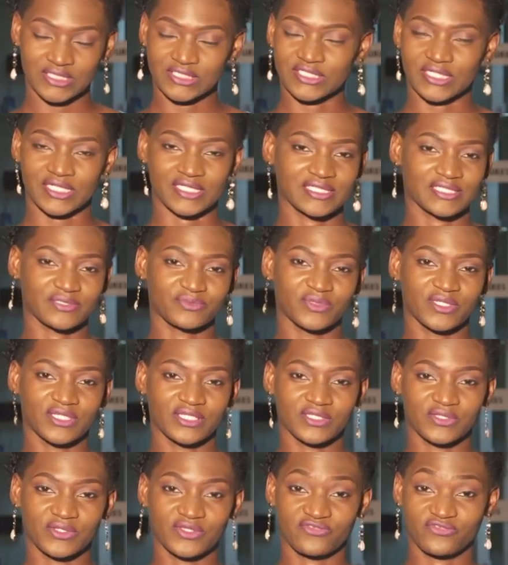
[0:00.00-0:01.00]
Trust
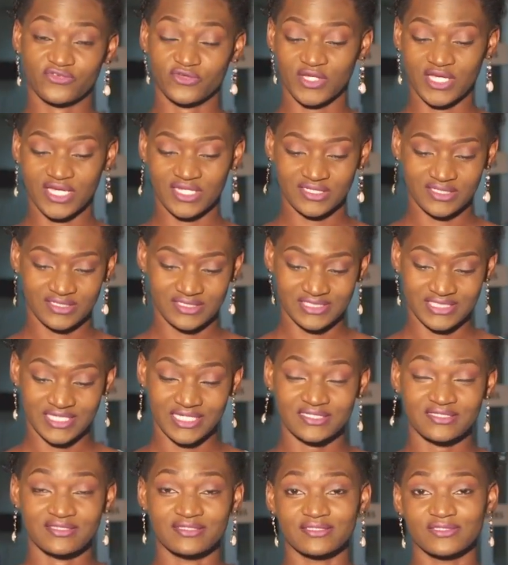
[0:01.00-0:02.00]
me, if Ugandans
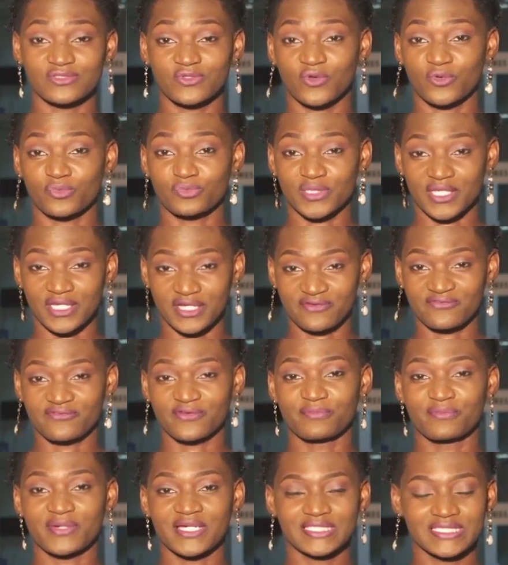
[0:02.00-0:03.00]
get this copy
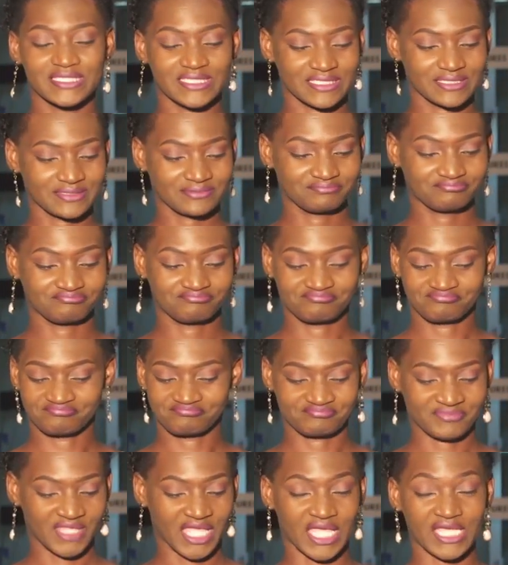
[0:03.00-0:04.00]
every Monday,
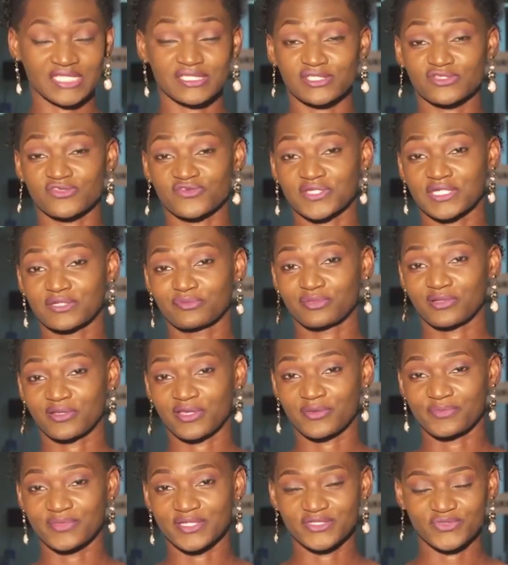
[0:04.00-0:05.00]
cases of
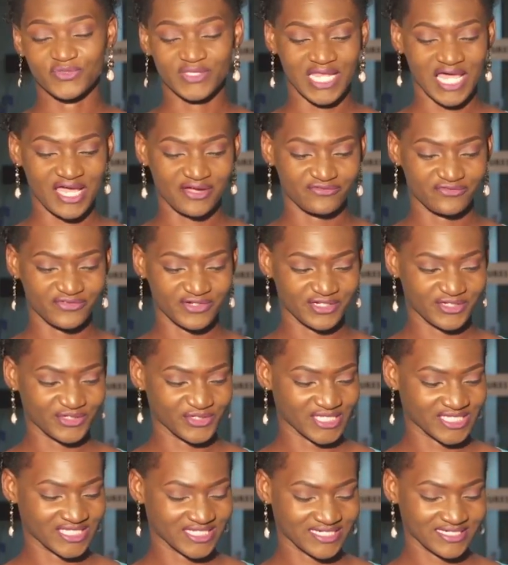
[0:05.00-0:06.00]
unemployment will have
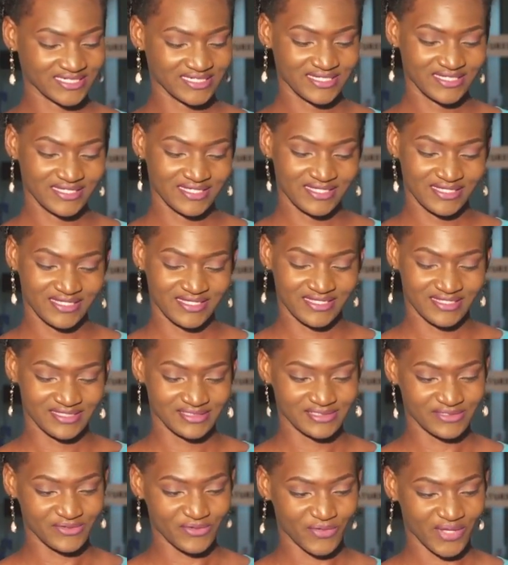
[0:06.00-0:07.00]
reduced.
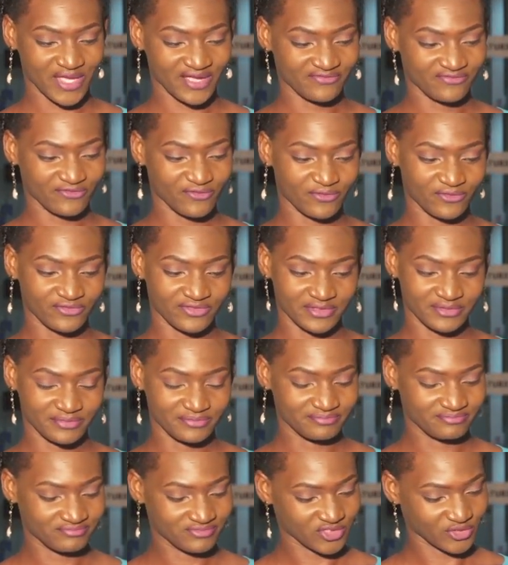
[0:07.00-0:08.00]
So we have all the
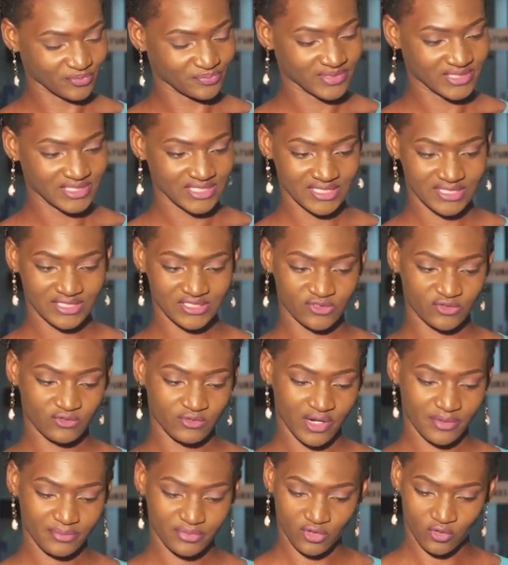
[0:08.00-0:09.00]
jobs here, so
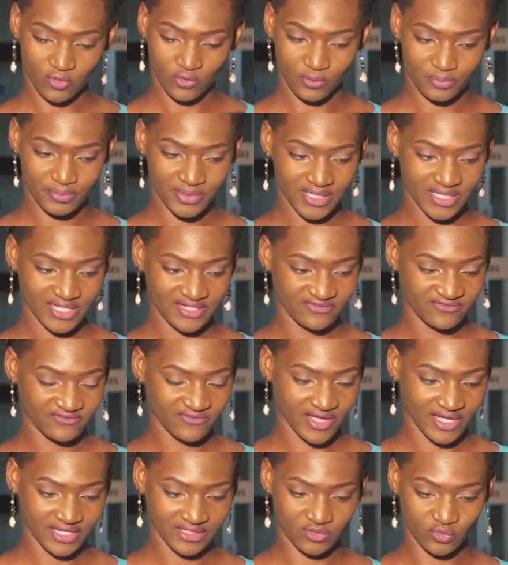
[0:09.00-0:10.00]
grab your copy and
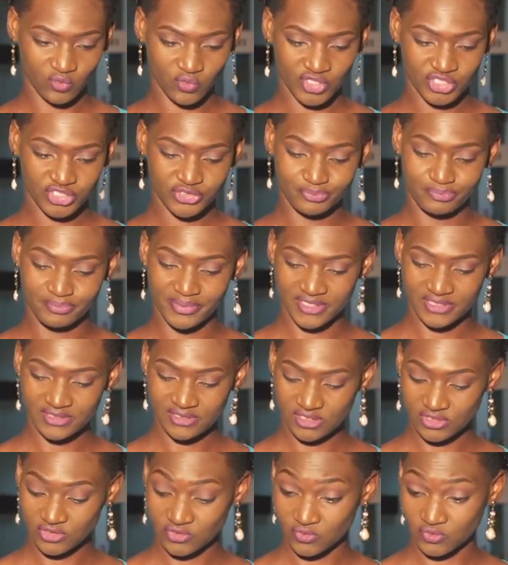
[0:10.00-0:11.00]
find which
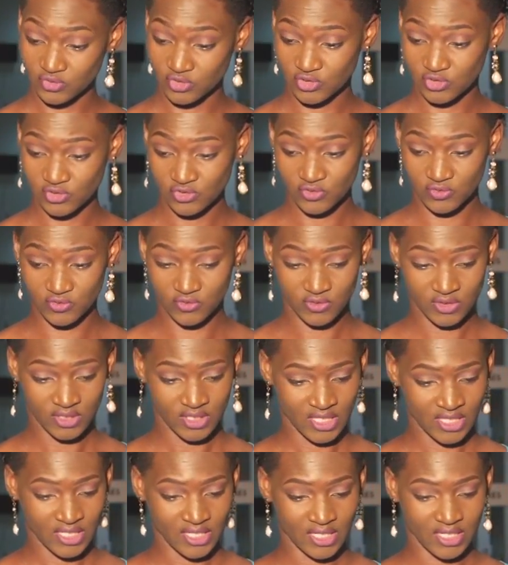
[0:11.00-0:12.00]
best suits you
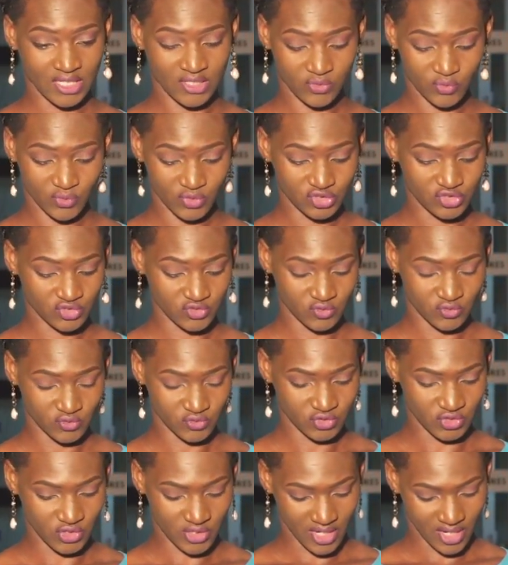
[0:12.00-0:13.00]
and which you
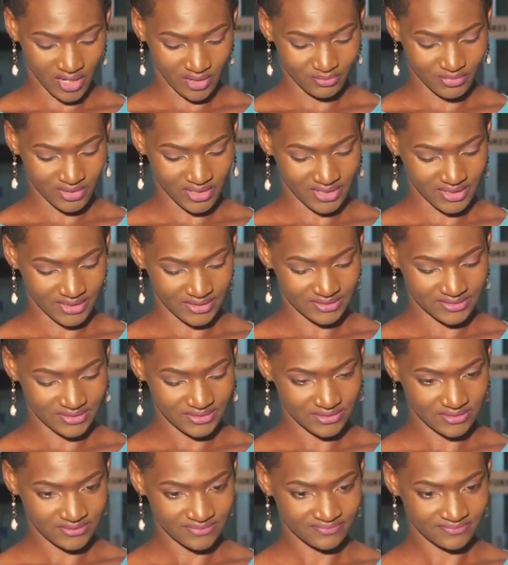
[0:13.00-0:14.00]
could grab and